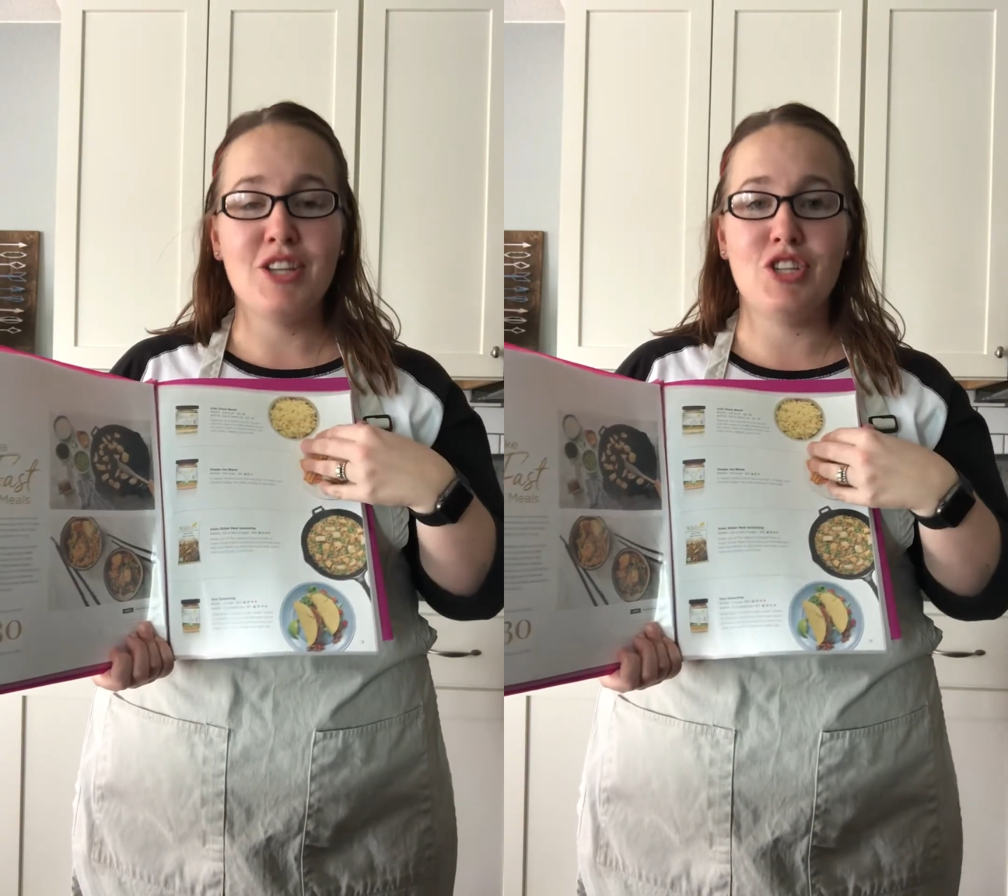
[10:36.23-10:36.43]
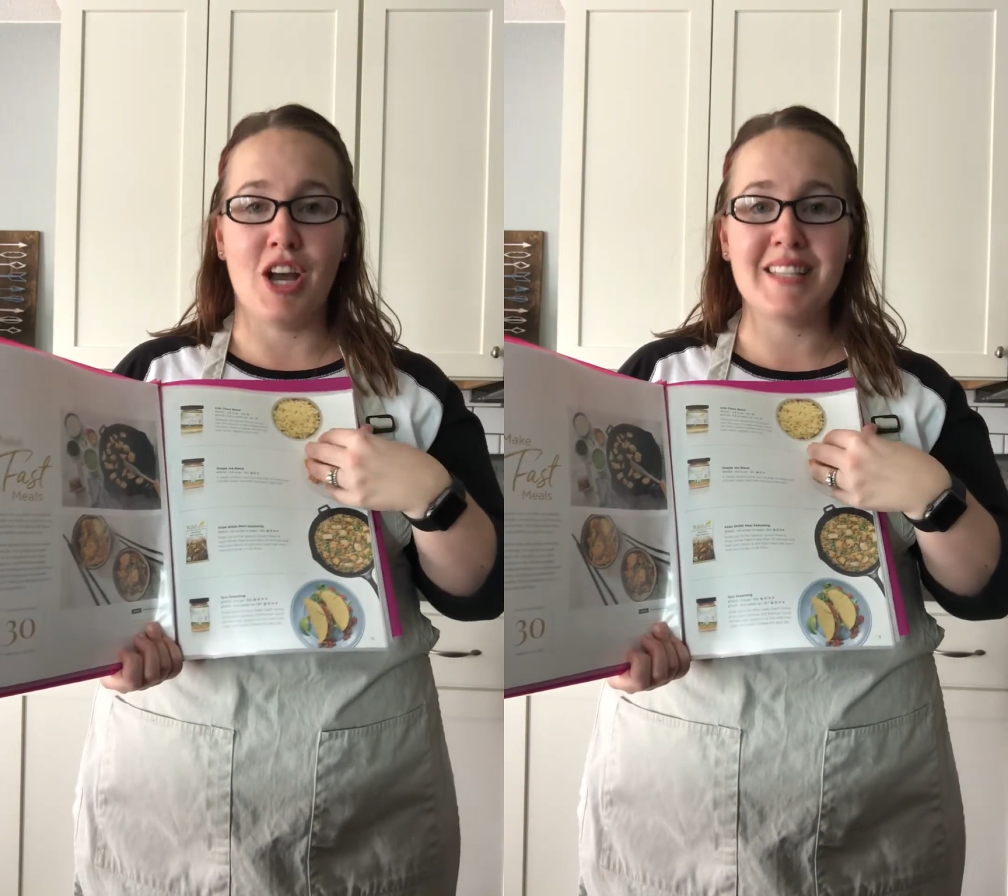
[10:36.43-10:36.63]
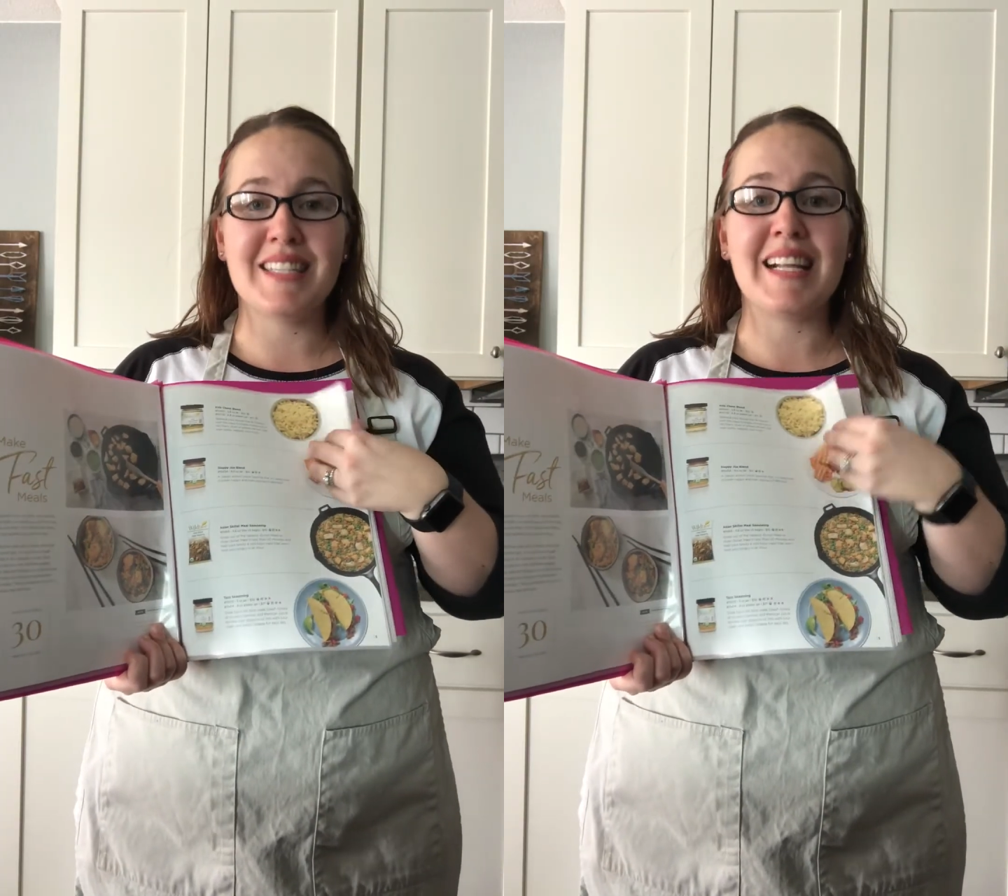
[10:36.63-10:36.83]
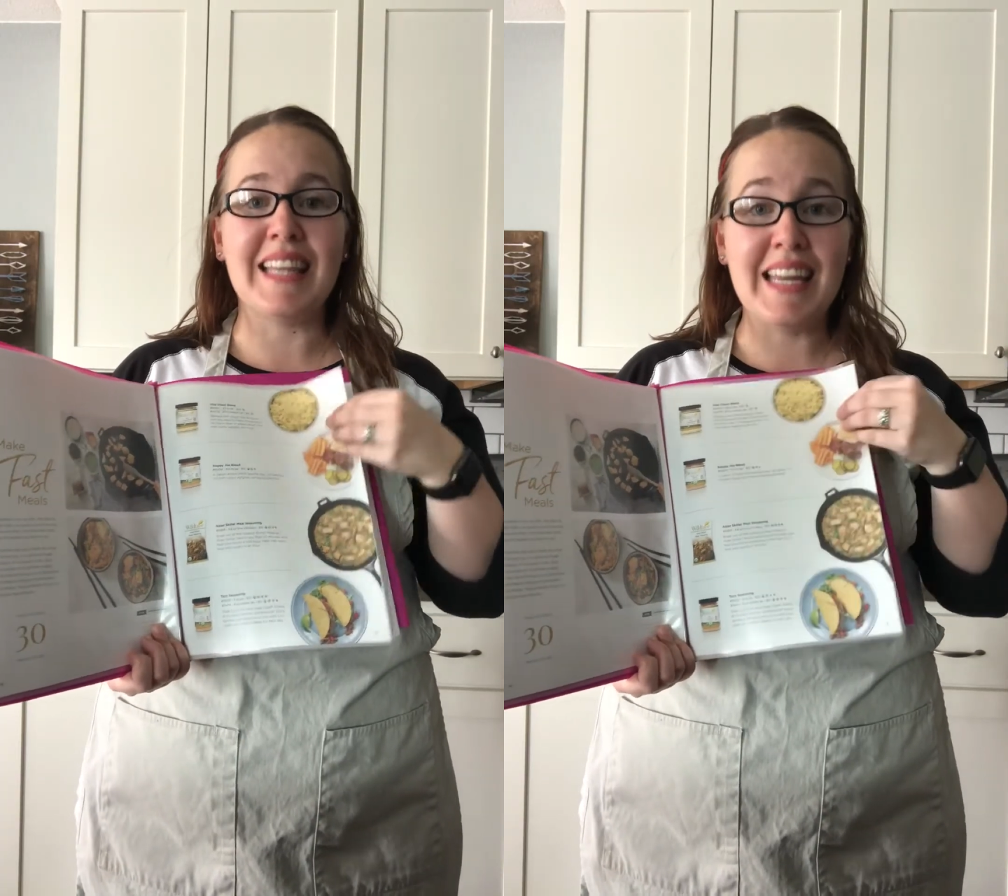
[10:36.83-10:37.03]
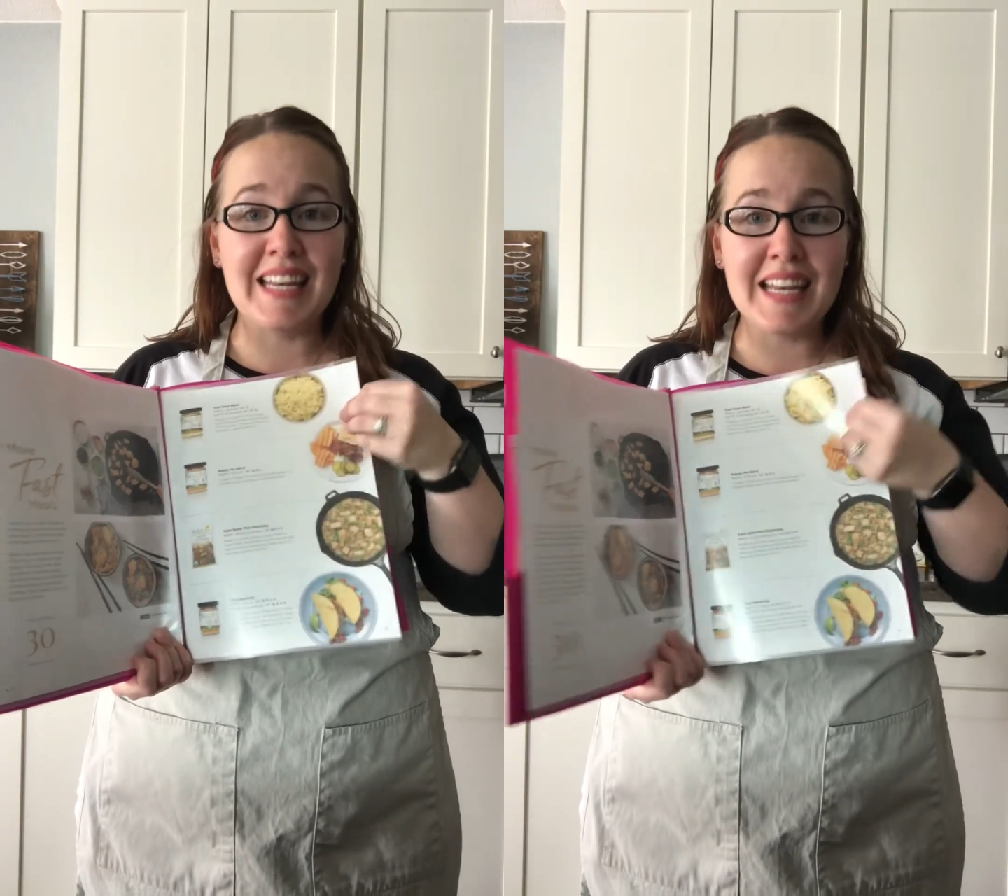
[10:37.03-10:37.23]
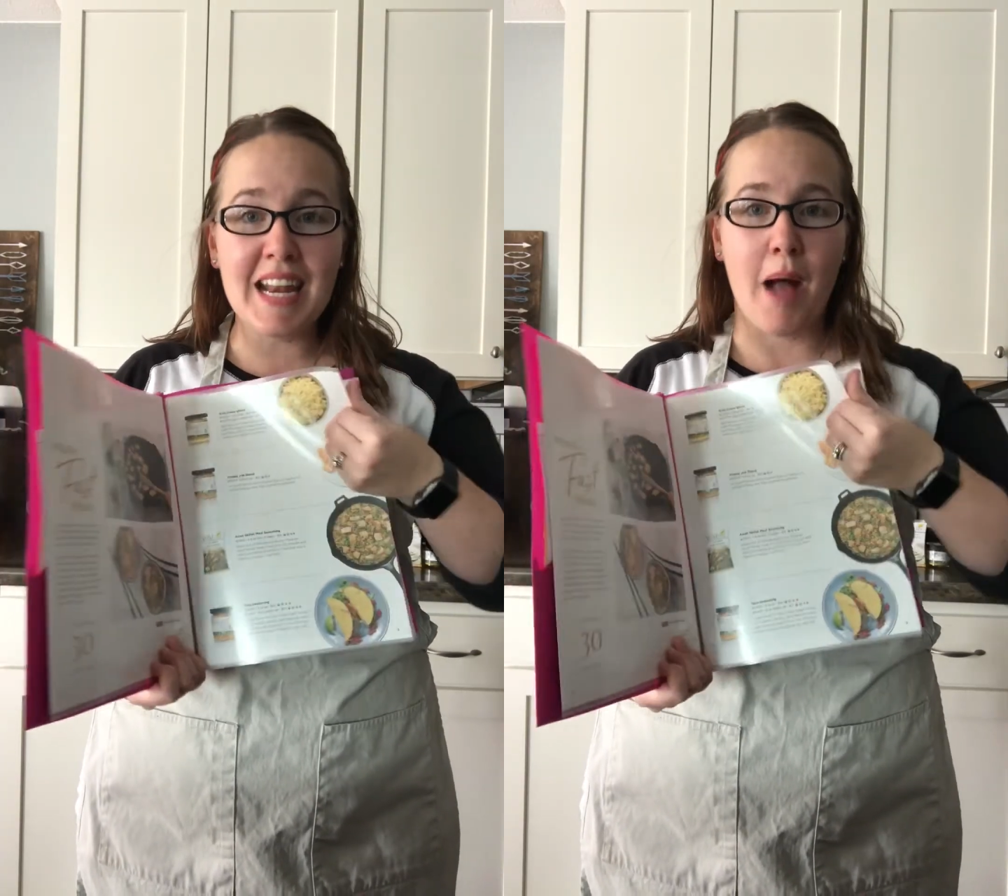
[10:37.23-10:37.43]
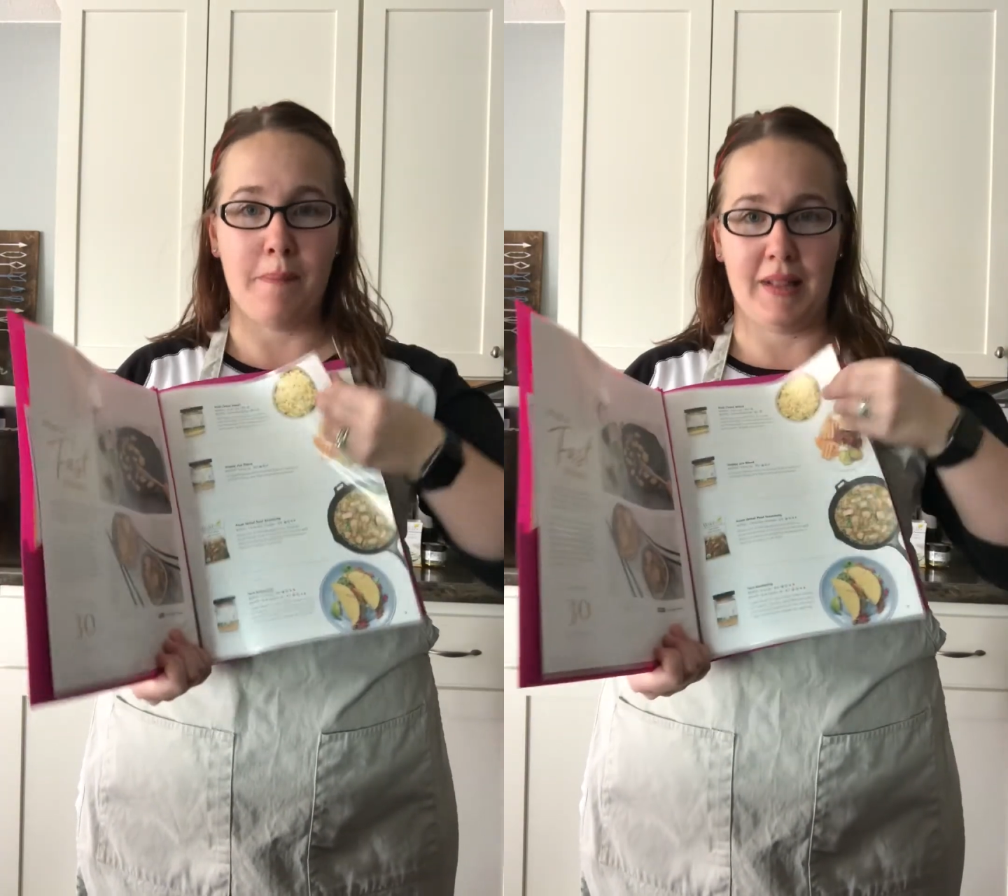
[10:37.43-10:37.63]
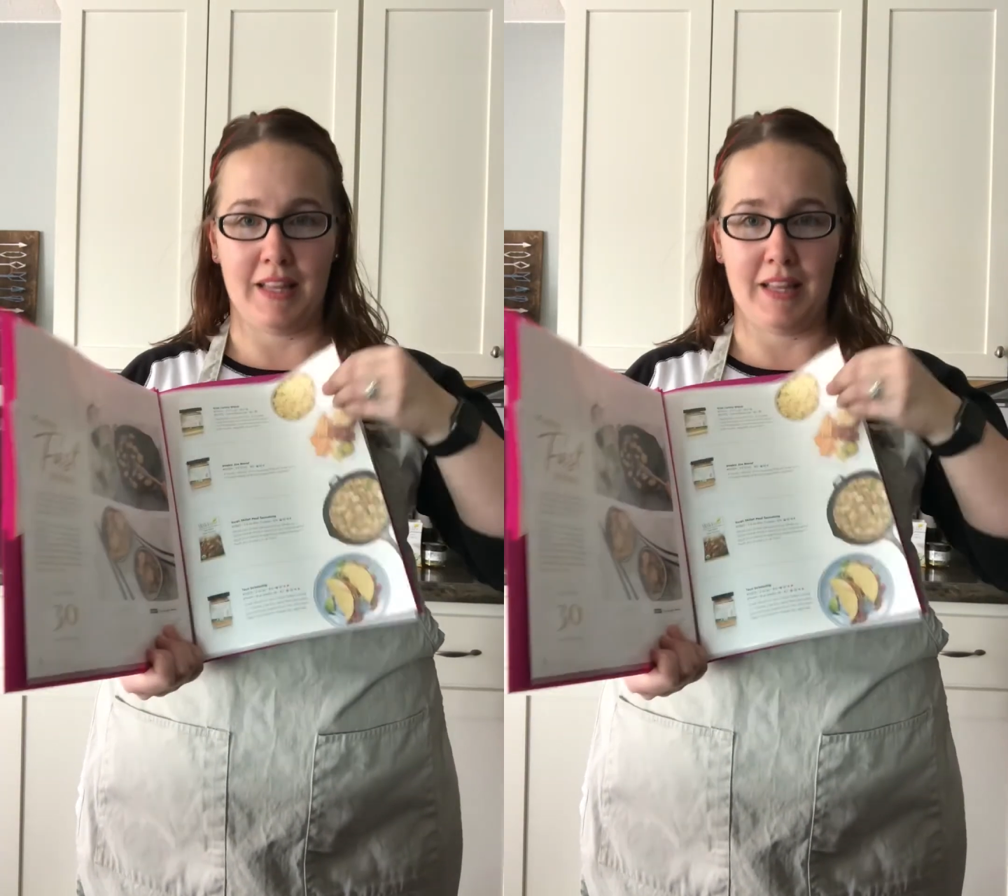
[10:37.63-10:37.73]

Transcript: just cleaning it up